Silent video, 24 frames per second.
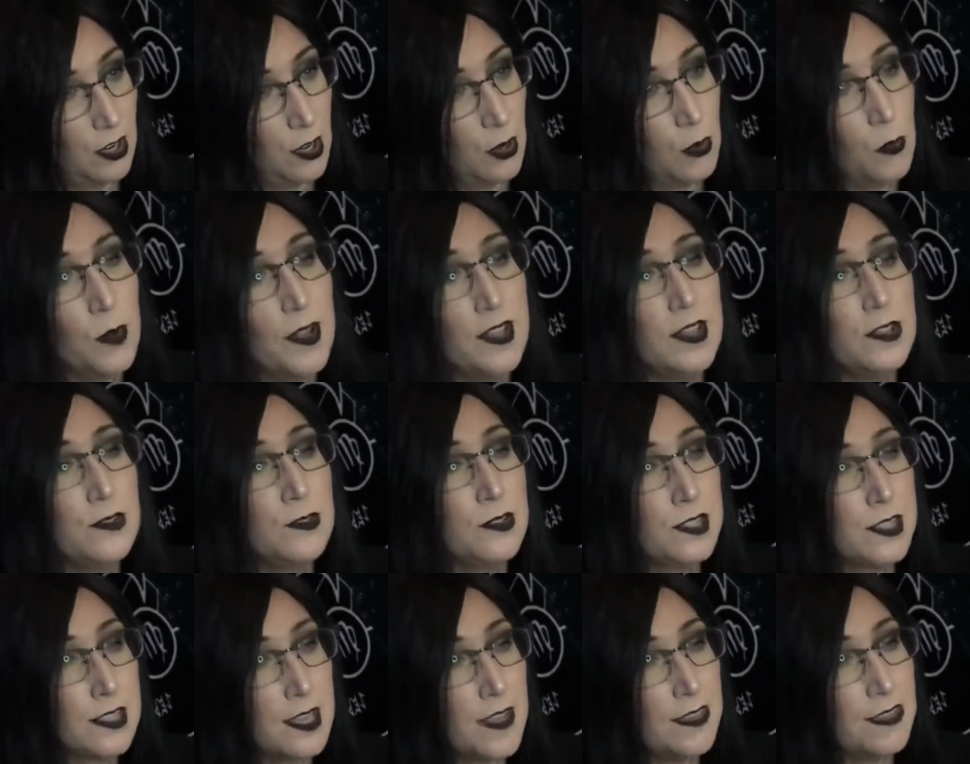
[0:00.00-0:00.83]
when you
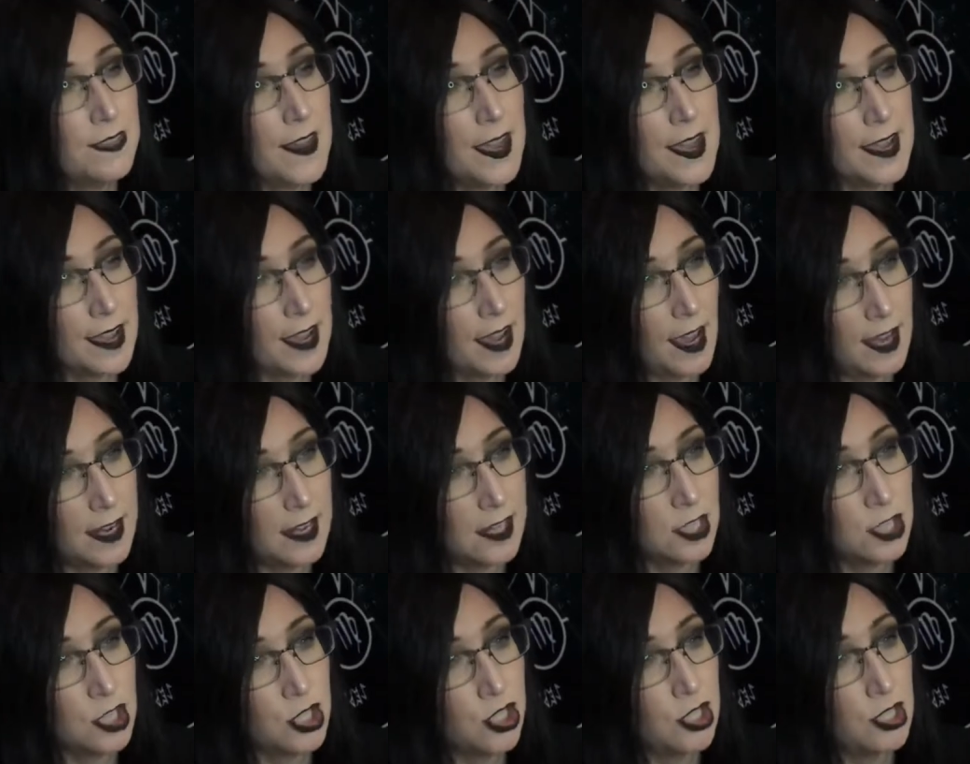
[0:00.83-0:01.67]
set that kind
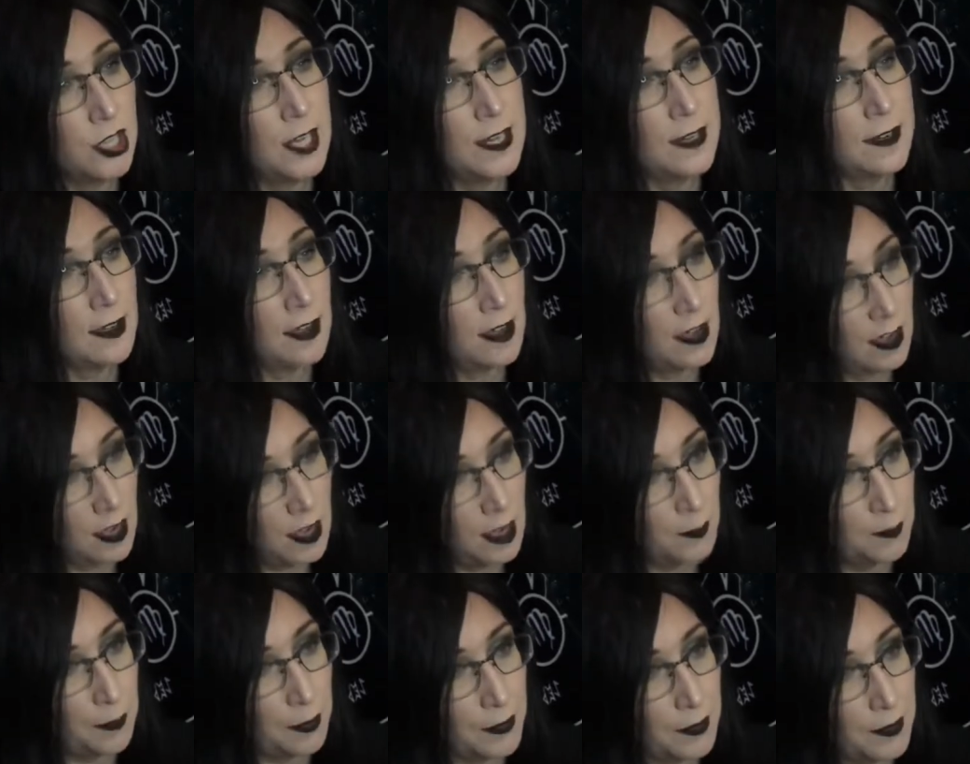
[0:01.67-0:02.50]
of shit up,